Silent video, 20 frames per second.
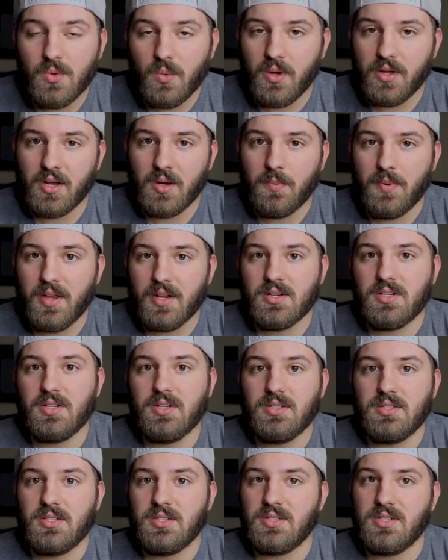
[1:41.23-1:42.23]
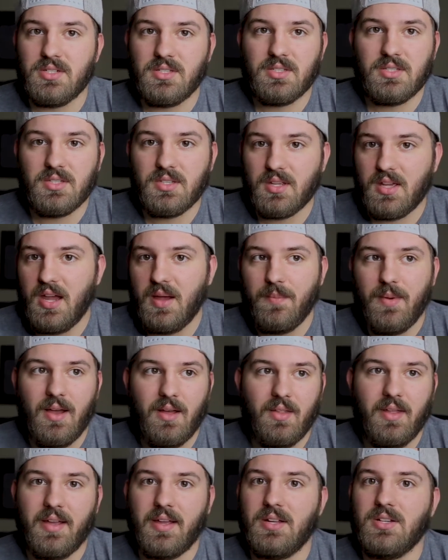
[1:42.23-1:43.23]
you want your picture to just come
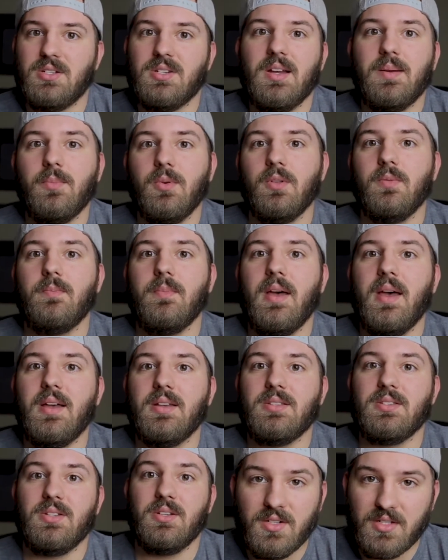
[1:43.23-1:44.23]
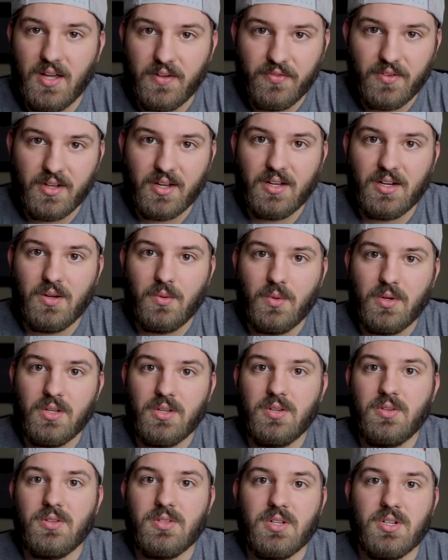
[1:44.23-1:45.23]
out like a jumbled mess, you're definitely going to want to
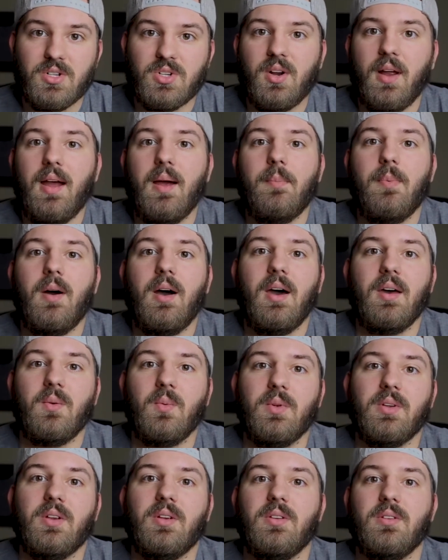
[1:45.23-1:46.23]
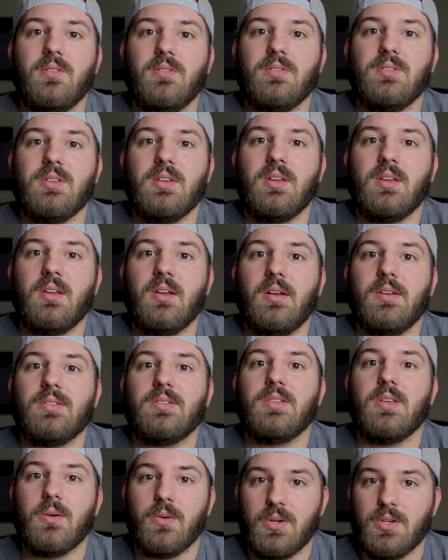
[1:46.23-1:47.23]
use a tripod when you're using a
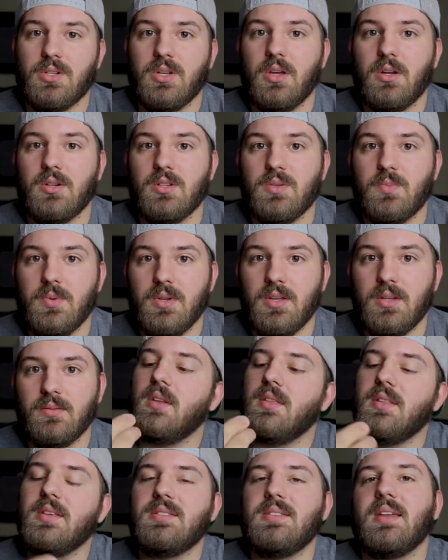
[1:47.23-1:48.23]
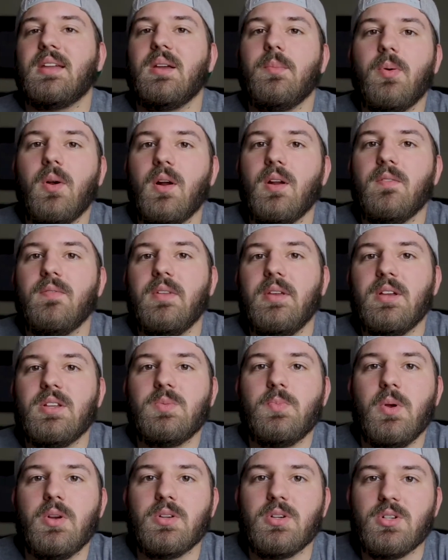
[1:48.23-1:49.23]
slower shutter speed. The second part of the
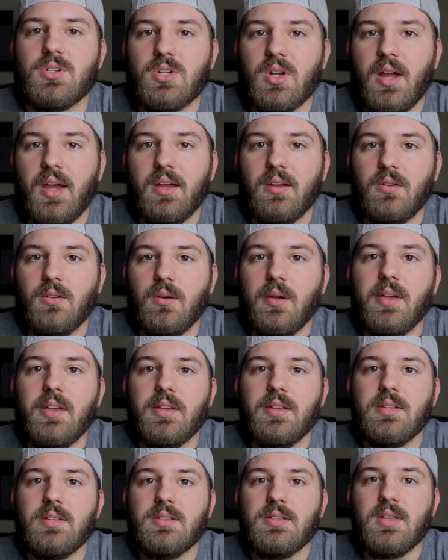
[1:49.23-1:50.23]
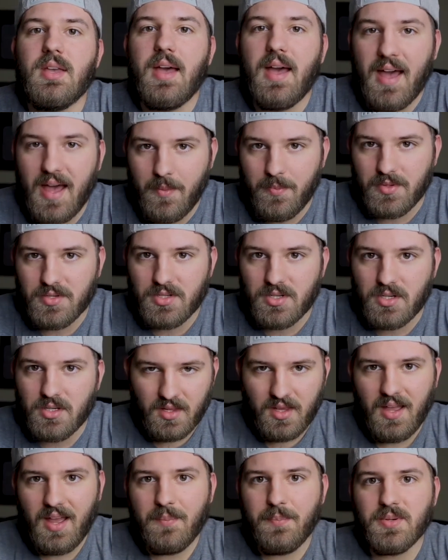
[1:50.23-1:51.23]
exposure triangle is aperture.
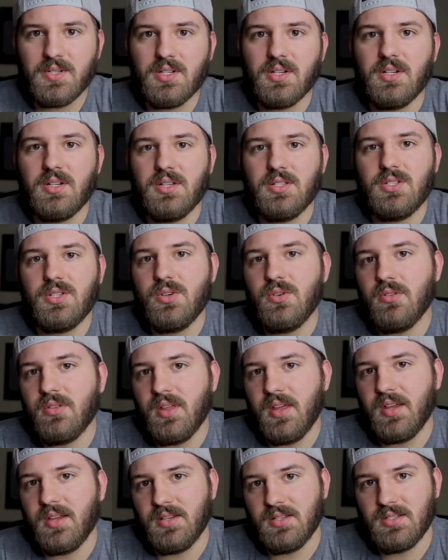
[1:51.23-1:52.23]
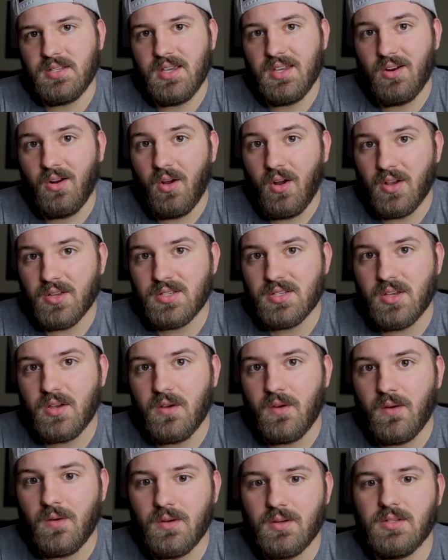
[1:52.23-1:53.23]
The aperture does two things. It
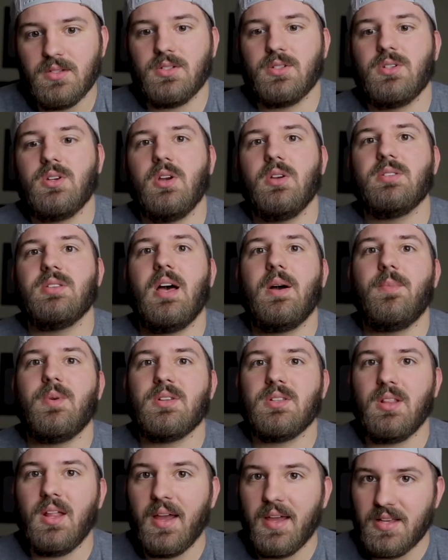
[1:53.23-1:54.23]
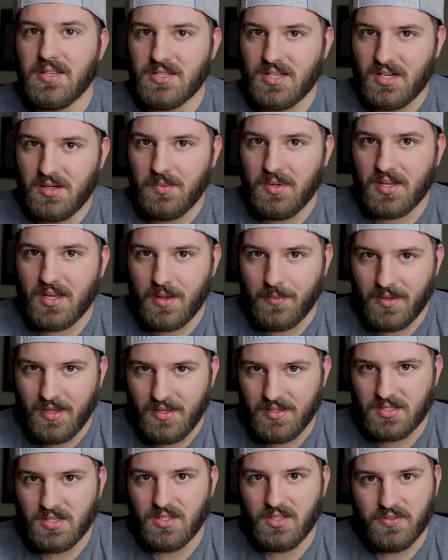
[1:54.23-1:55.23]
also shows how much light is going to be coming
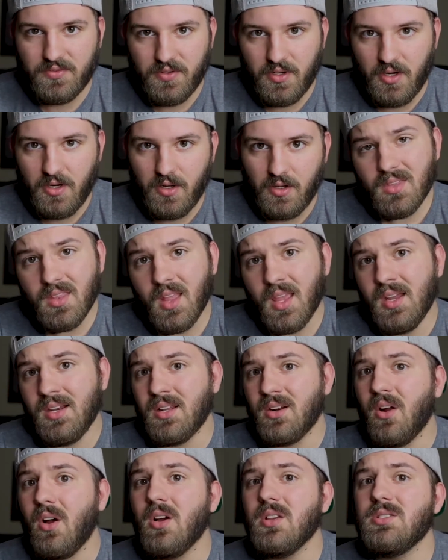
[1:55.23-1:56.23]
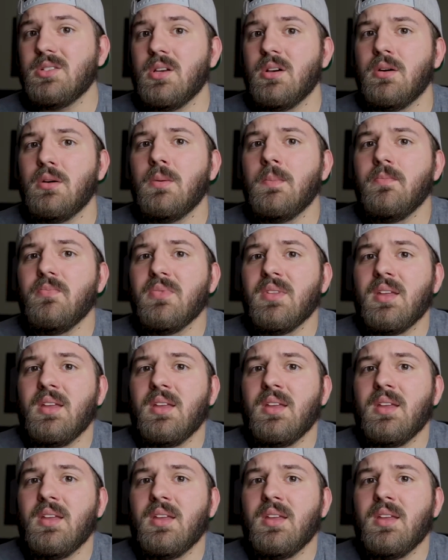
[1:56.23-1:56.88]
into the photo, and it also